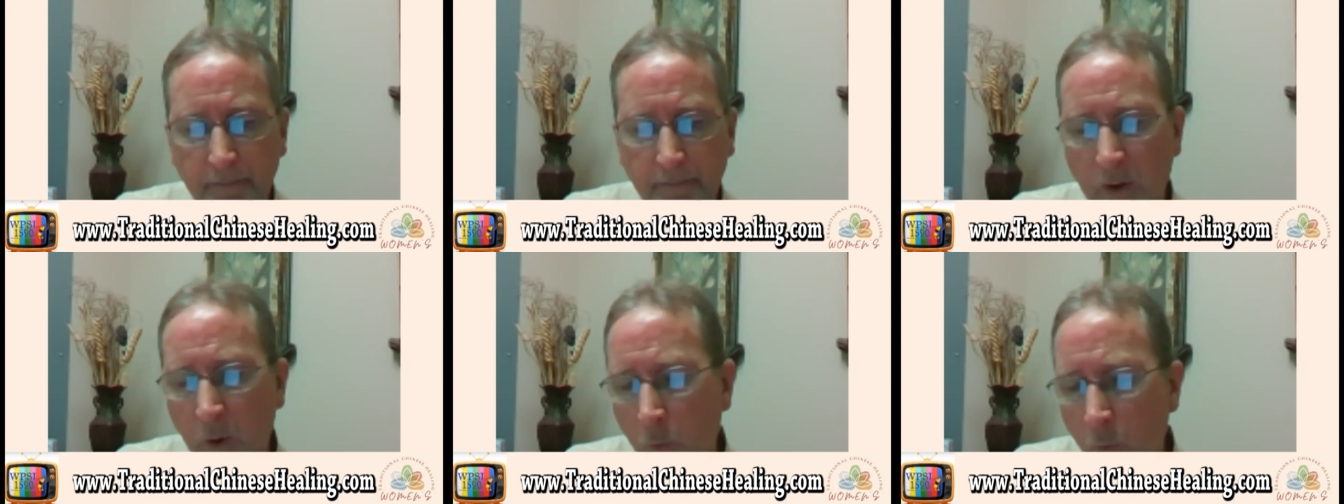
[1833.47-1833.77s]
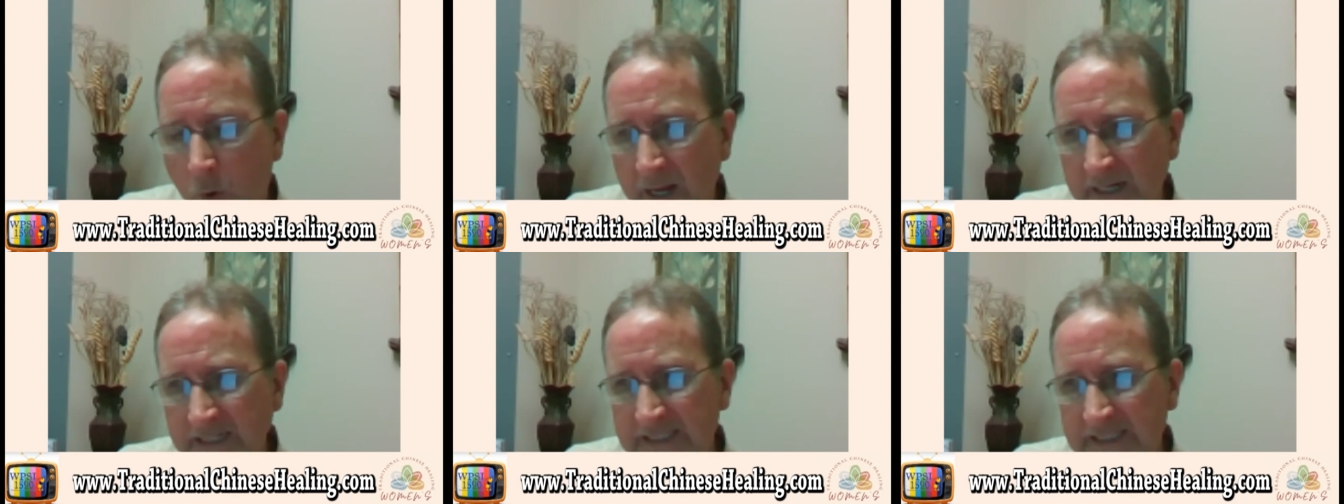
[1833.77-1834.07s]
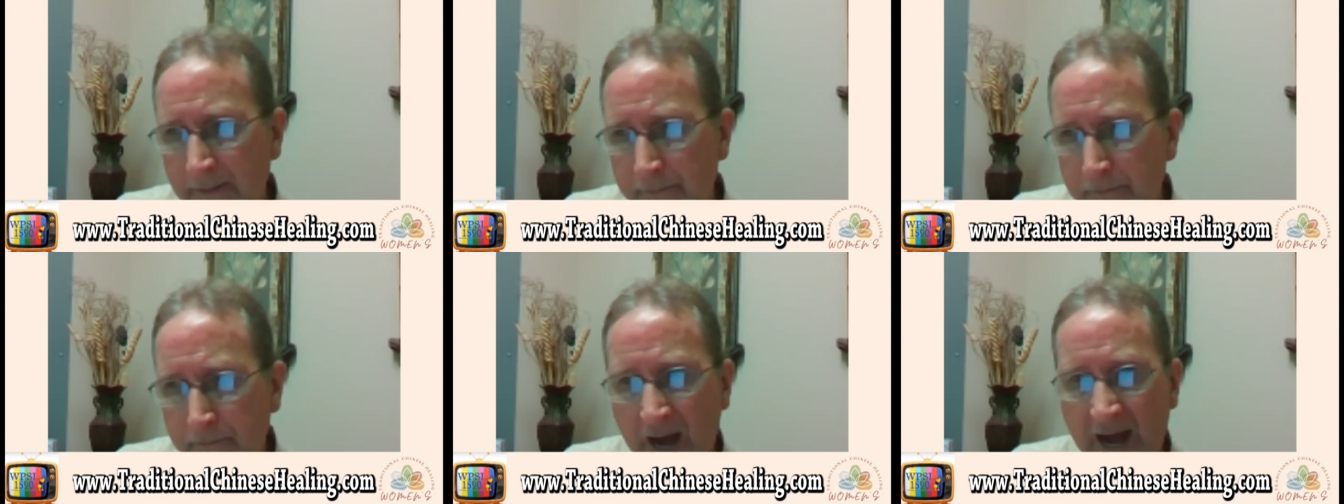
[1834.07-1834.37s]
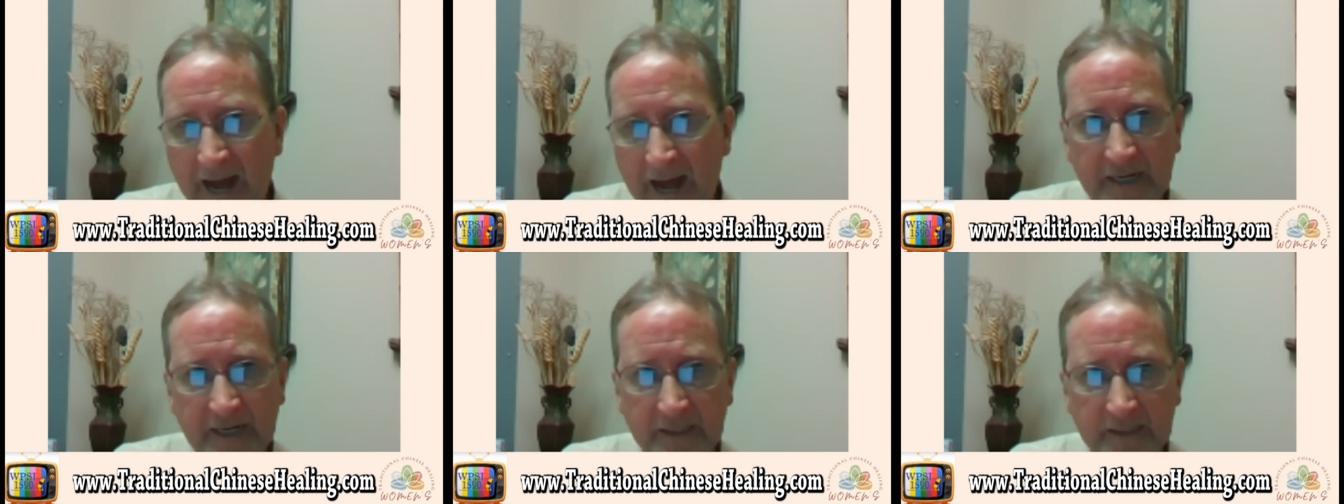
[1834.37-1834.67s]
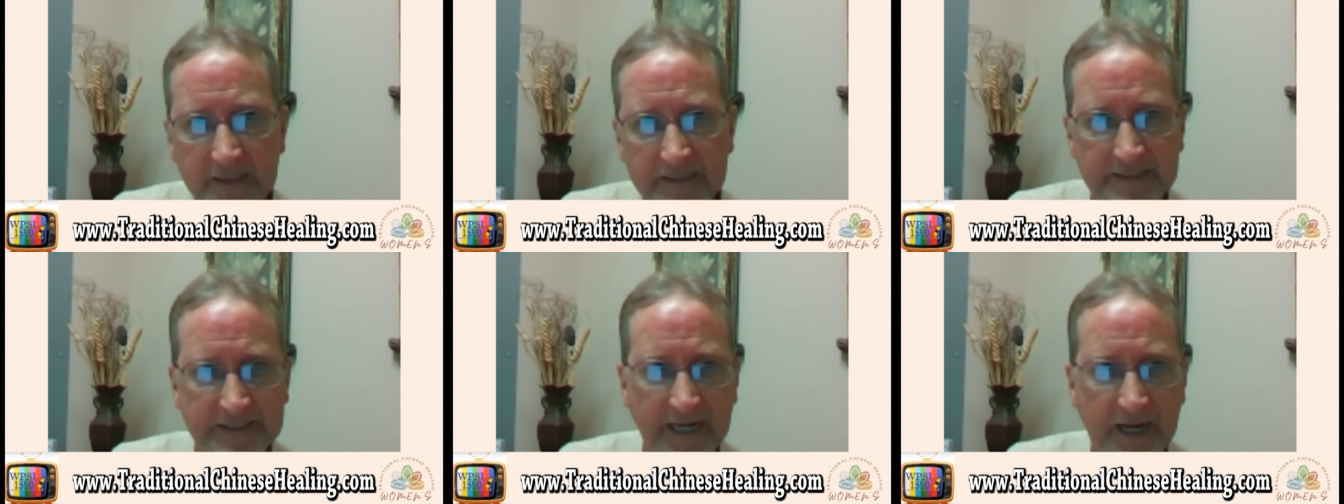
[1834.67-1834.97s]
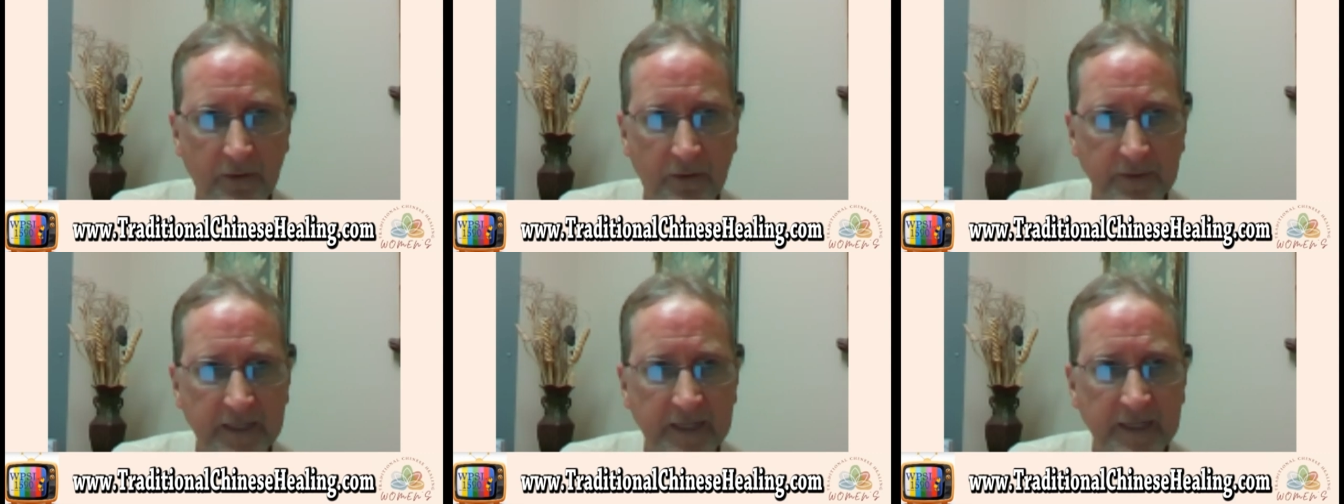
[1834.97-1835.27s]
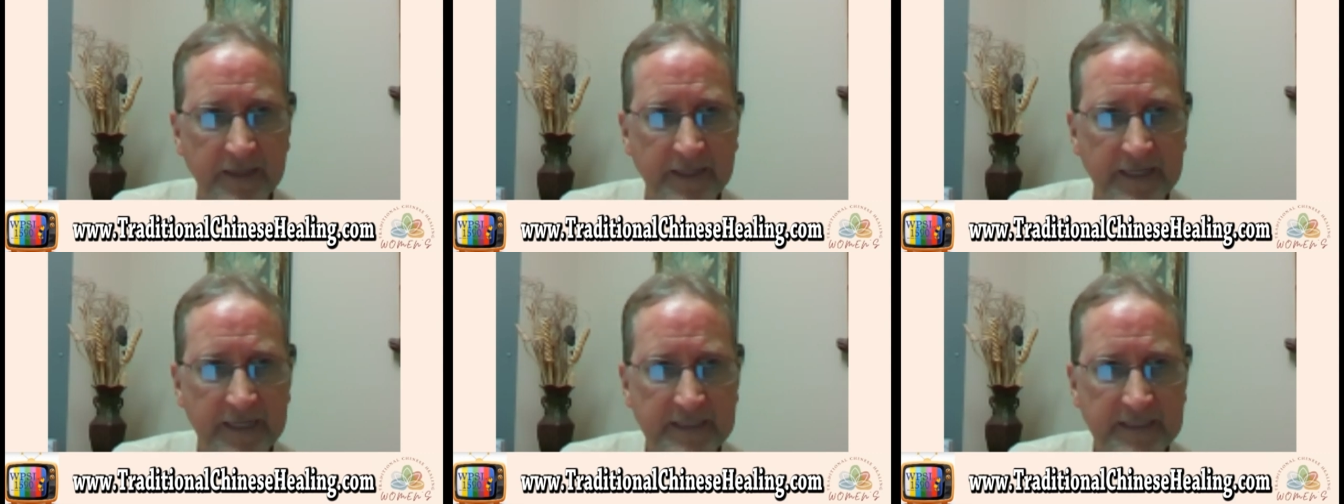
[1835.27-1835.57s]
But once the bile is out
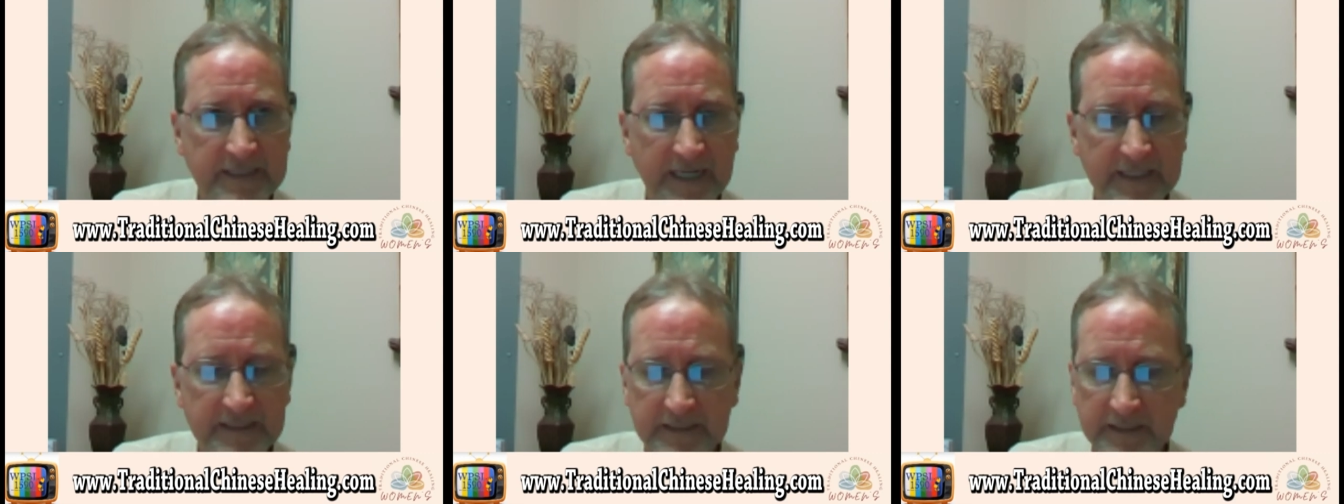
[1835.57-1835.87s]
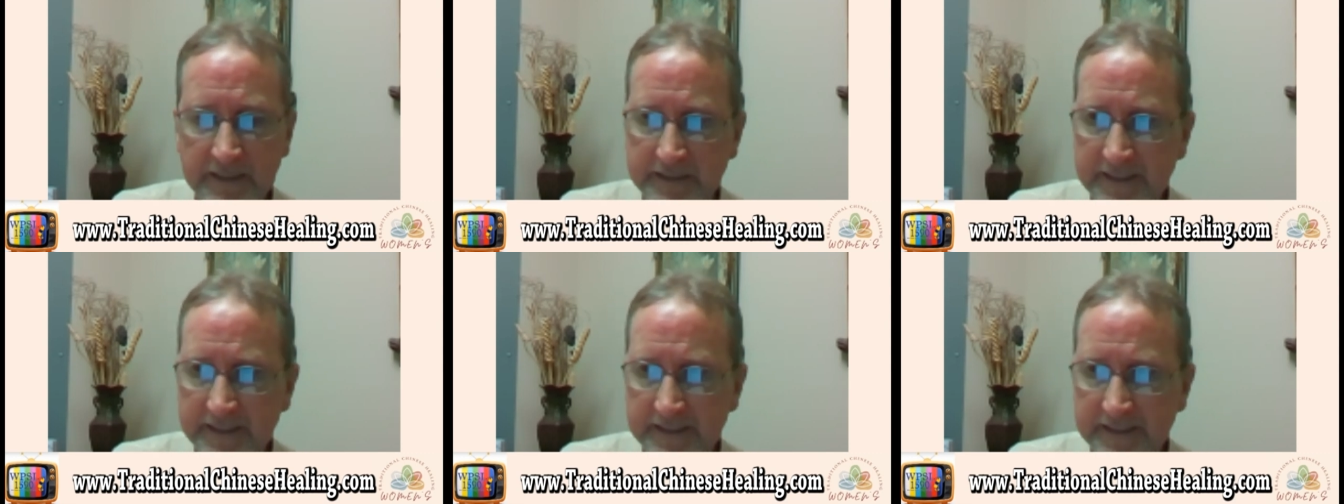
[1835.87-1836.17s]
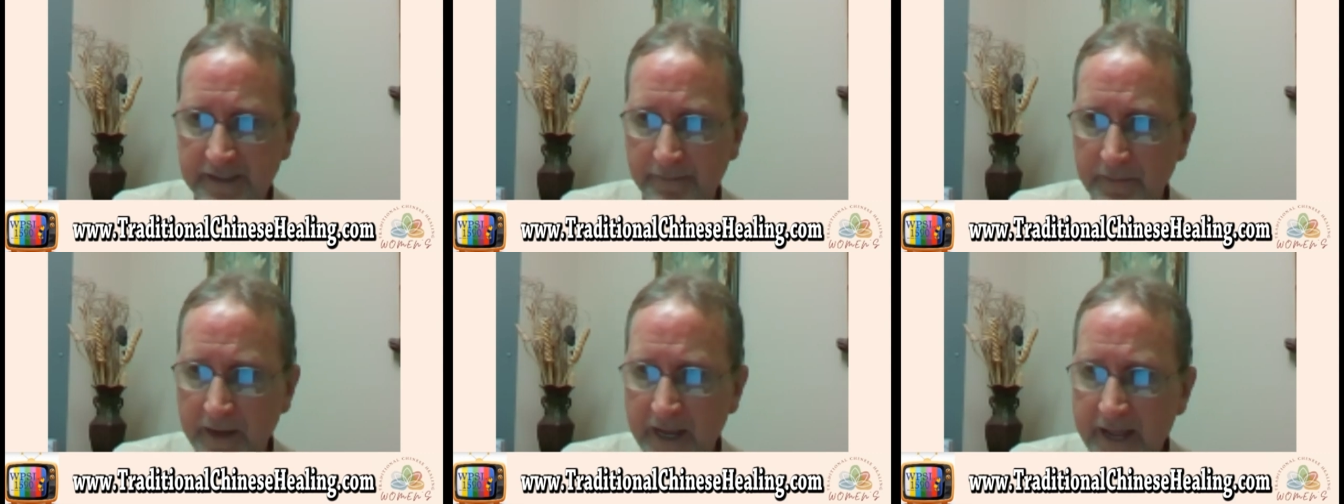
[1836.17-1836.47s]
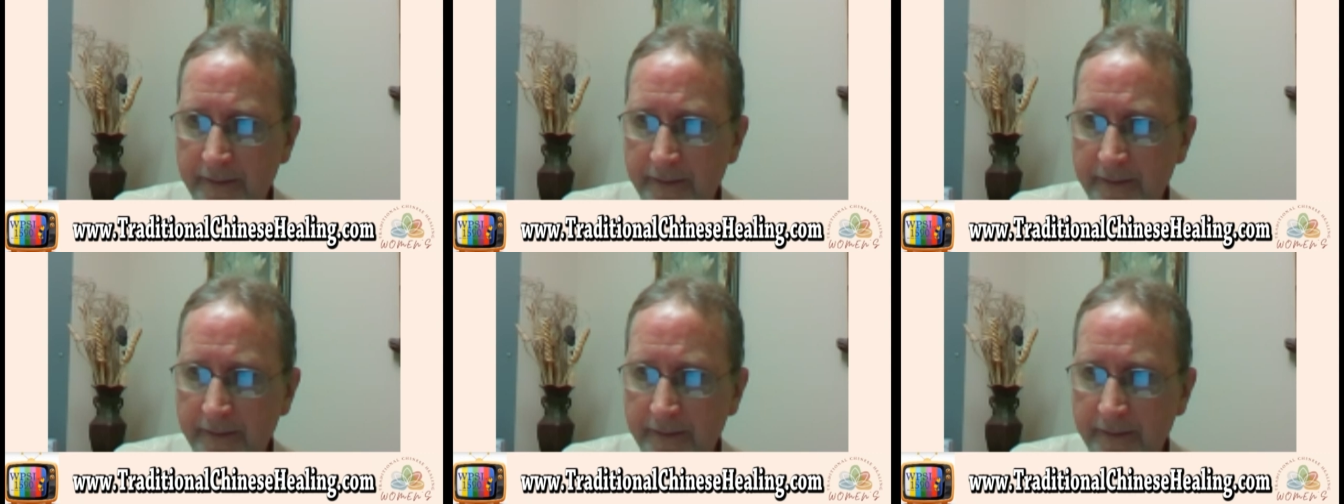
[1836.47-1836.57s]
in the intestinal system,